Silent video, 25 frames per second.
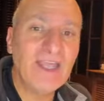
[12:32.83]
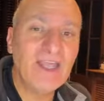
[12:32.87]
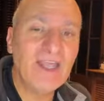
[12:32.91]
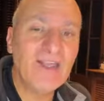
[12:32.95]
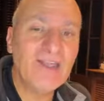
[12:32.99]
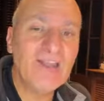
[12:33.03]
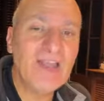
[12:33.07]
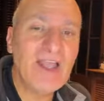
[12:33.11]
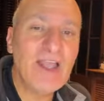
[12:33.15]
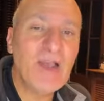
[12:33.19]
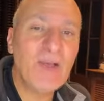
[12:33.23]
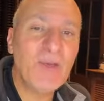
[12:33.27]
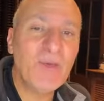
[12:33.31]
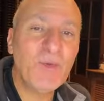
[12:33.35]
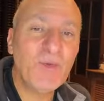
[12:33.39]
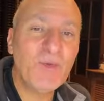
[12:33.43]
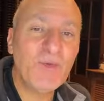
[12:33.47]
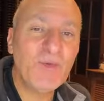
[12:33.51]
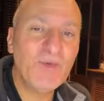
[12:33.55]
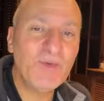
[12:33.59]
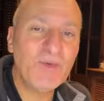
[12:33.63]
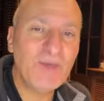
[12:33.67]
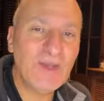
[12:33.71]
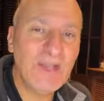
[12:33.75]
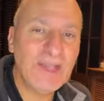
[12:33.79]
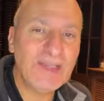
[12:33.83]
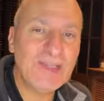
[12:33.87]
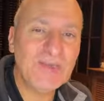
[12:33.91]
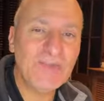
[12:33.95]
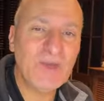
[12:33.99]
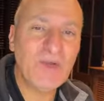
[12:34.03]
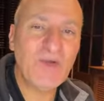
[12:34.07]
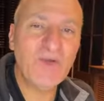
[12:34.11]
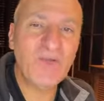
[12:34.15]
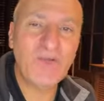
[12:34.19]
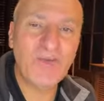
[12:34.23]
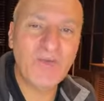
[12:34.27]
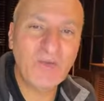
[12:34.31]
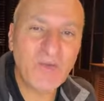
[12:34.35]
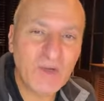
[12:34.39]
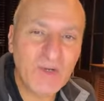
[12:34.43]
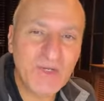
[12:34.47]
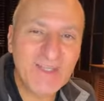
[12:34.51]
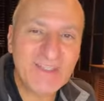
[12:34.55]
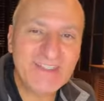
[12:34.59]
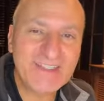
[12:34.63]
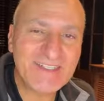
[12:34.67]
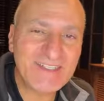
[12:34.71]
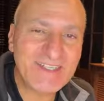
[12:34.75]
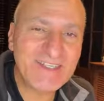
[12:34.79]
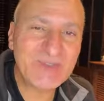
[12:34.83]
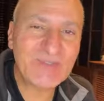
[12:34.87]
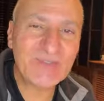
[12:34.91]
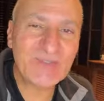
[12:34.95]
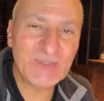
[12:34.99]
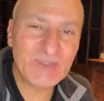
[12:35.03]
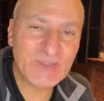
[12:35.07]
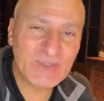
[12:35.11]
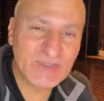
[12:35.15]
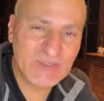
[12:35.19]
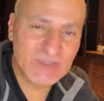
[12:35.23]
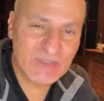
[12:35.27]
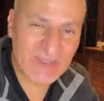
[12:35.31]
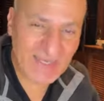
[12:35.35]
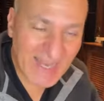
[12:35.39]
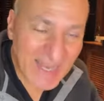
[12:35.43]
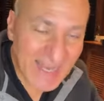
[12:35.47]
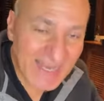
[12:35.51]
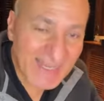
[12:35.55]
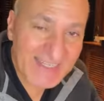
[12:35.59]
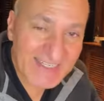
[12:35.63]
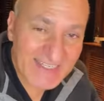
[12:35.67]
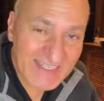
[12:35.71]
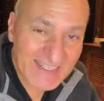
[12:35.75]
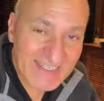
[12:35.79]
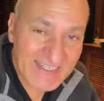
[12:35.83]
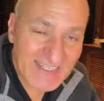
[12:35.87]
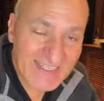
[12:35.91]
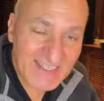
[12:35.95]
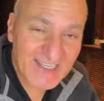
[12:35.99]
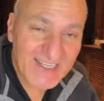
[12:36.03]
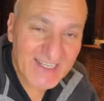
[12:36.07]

now creates about 46%